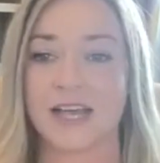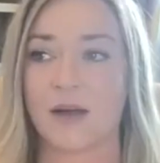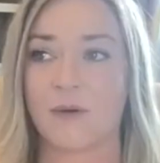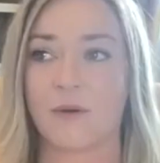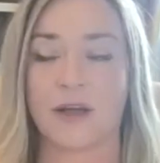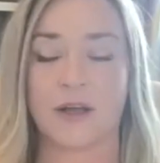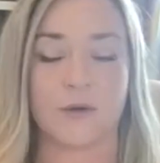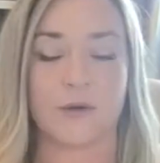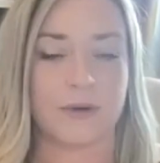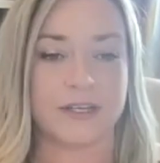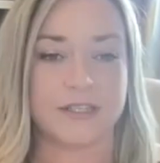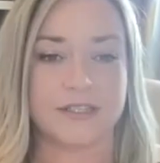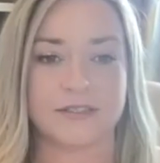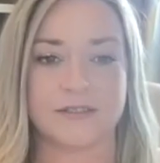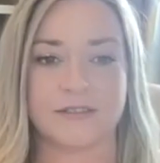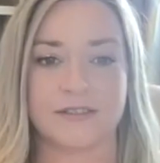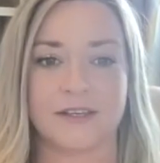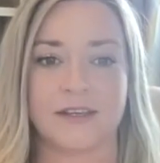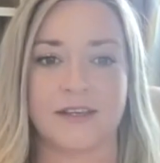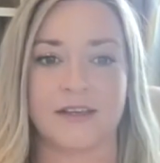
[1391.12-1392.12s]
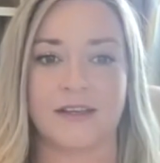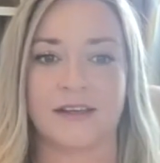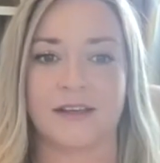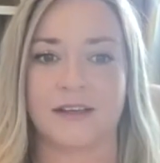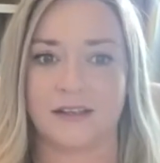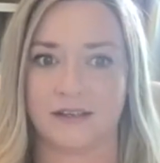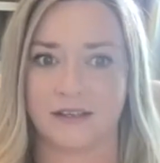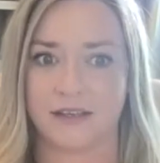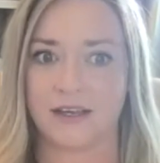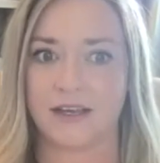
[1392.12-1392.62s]
how I always,
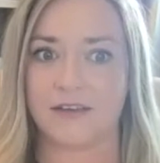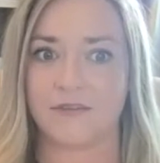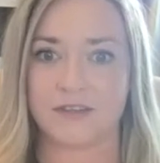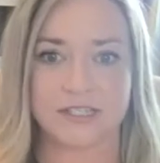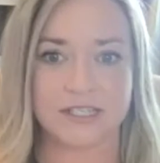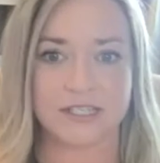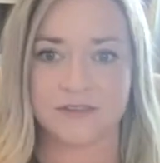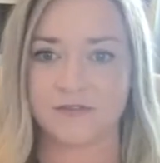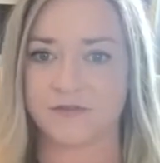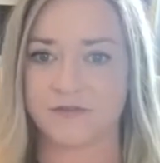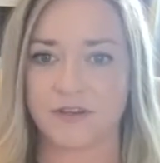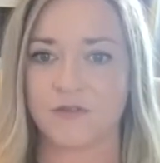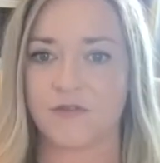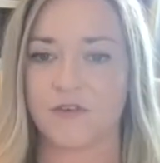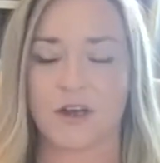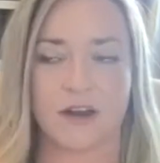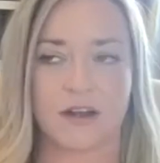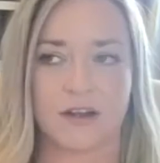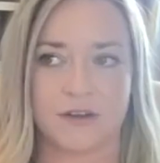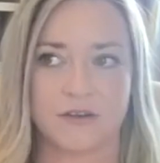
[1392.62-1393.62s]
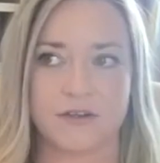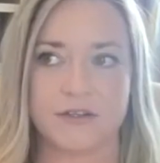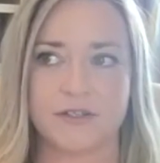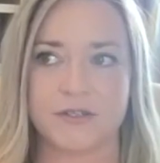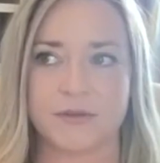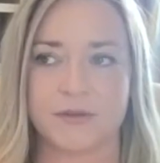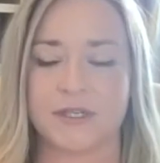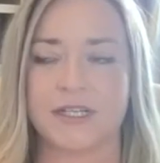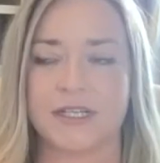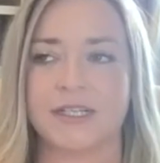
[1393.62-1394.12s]
yeah, if it doesn't feel right, I don't
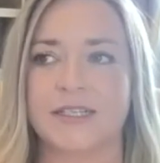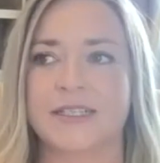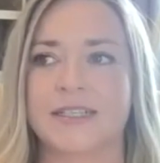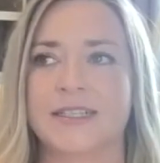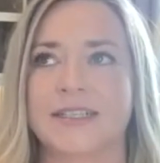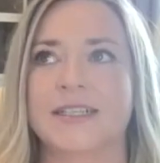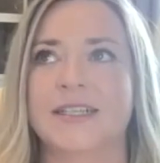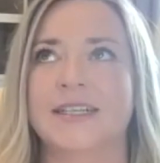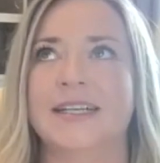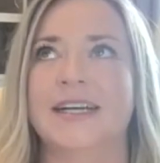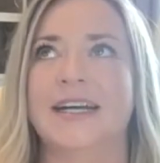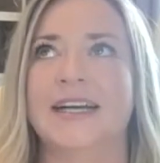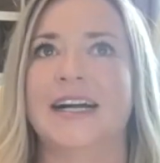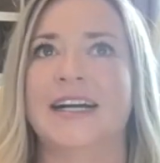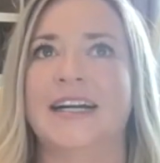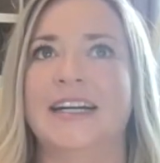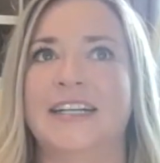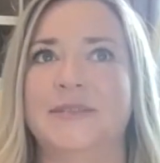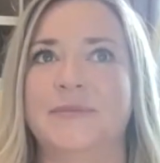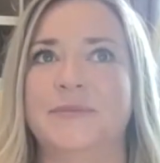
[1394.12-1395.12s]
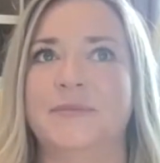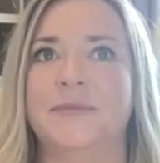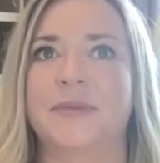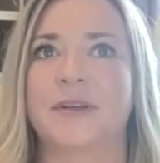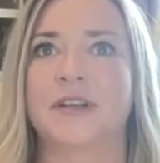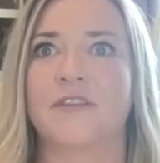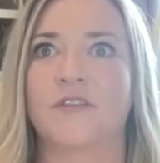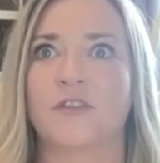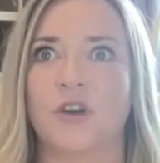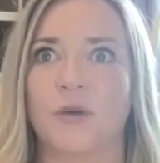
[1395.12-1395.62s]
do it. But
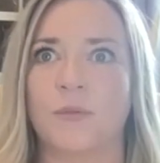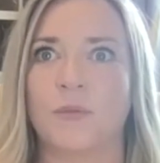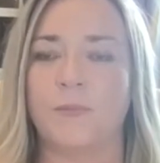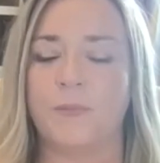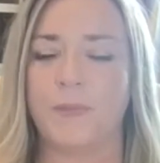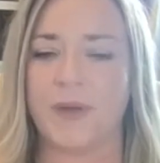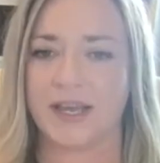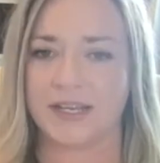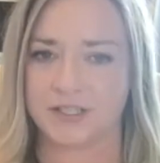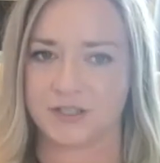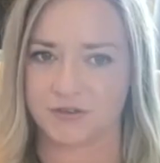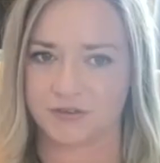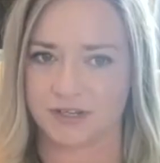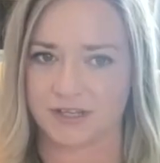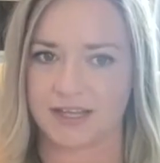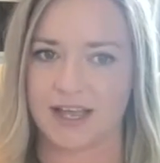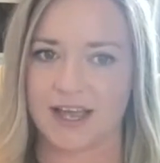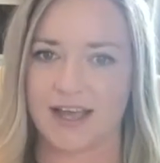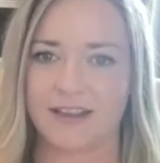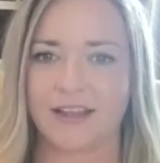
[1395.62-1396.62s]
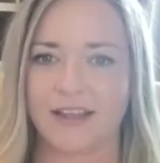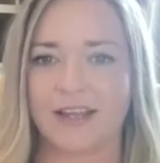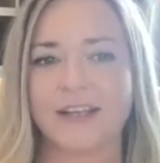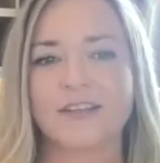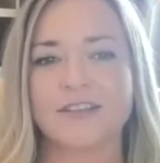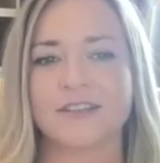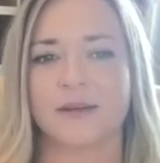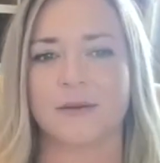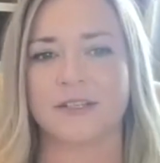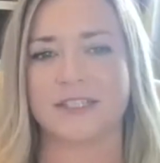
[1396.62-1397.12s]
I've gotten better at that, like
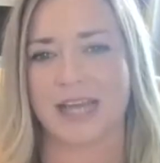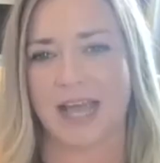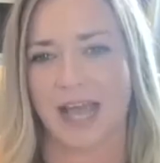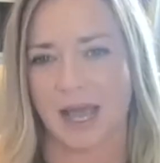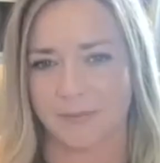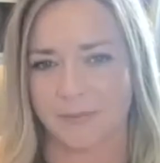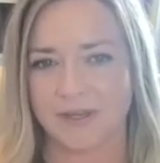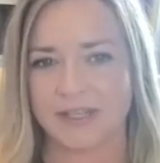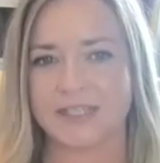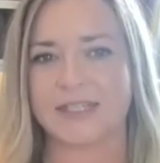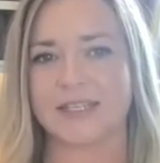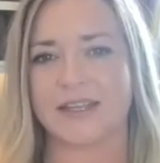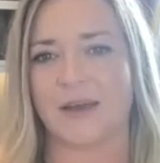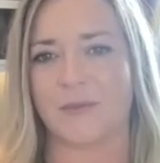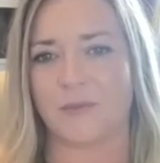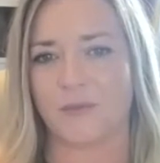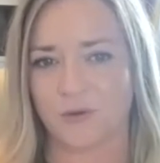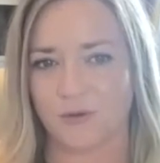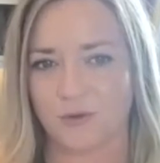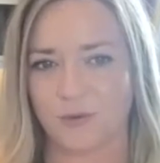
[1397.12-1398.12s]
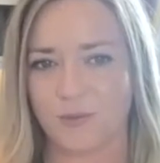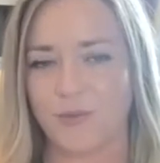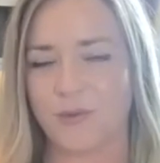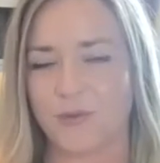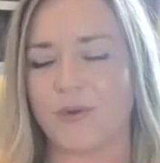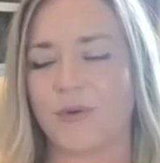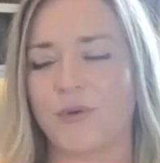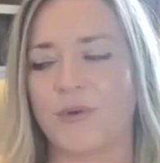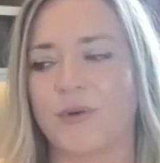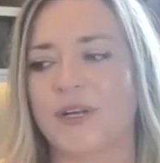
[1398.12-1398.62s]
because I would tap into that more and
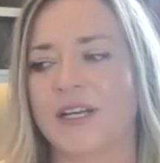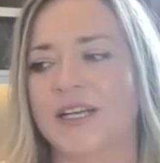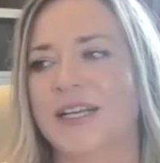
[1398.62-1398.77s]
more.